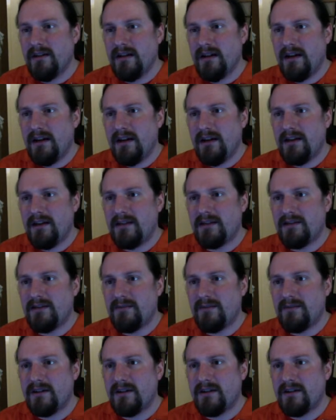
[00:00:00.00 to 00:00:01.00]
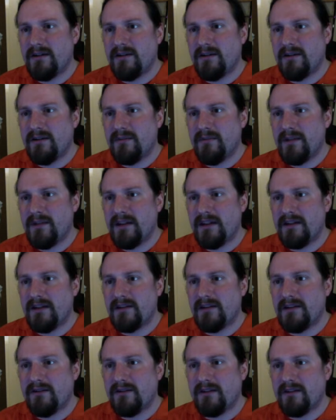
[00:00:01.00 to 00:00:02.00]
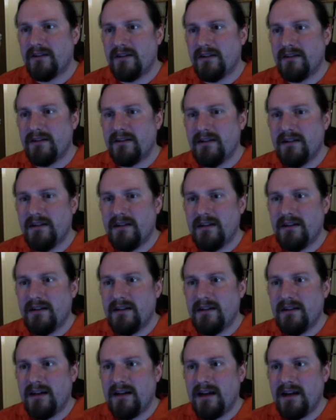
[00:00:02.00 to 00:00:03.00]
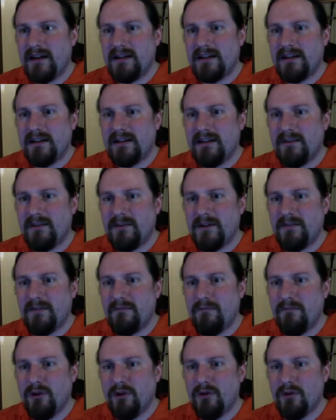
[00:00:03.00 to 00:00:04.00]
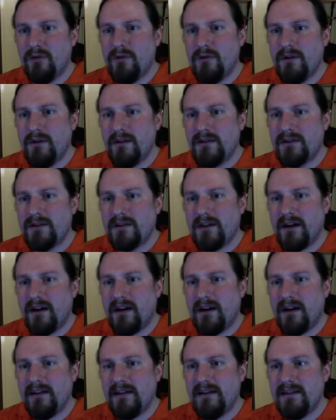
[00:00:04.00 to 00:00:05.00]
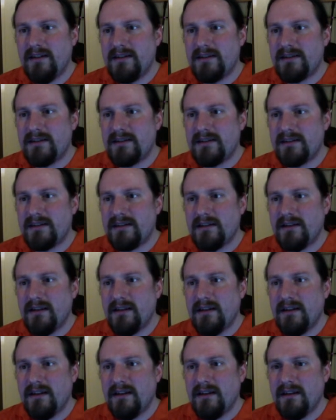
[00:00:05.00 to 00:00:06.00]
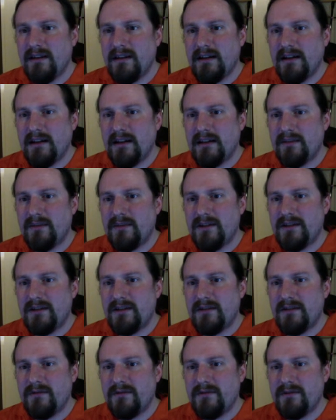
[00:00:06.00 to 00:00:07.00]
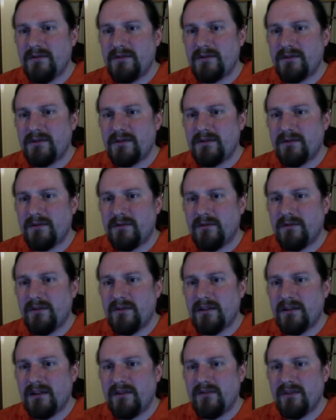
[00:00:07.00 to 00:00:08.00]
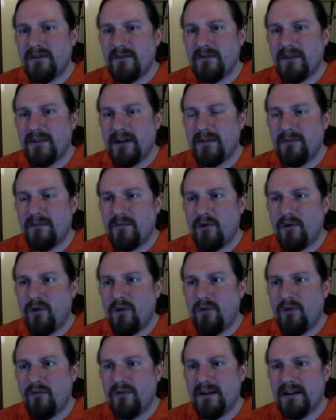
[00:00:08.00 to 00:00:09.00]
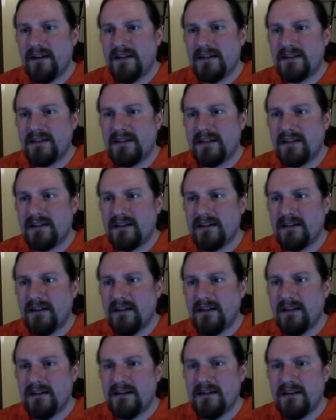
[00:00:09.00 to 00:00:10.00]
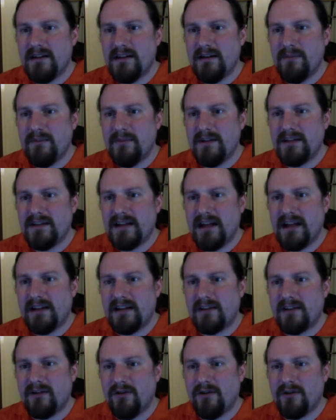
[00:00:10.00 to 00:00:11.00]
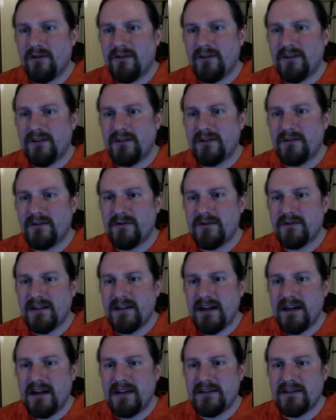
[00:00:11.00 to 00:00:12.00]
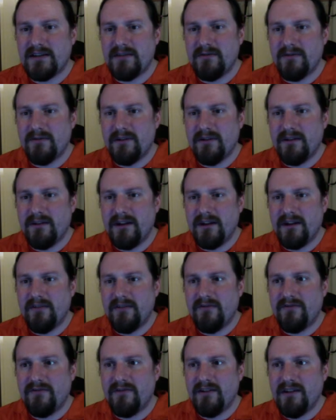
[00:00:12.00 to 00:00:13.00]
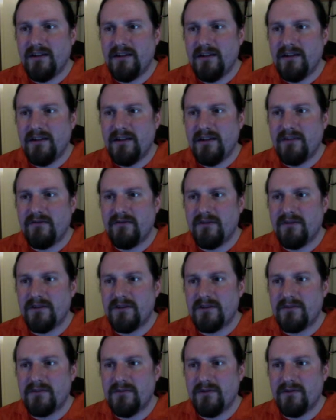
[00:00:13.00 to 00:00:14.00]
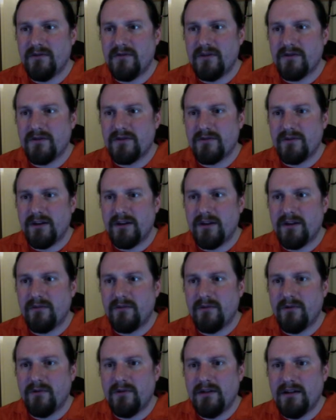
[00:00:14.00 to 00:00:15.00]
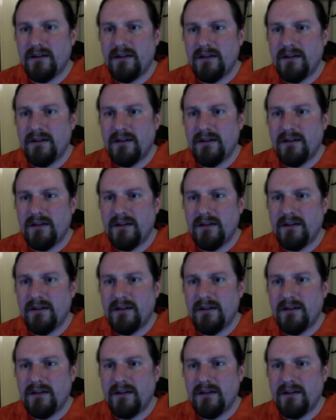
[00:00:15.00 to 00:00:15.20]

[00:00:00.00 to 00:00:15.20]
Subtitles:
and we can begin to look at adding a little bit of blue to the highlights and the midtones, which will give him that more realistic and metallic look that Toasty has in real life. And if we just move those around, we'll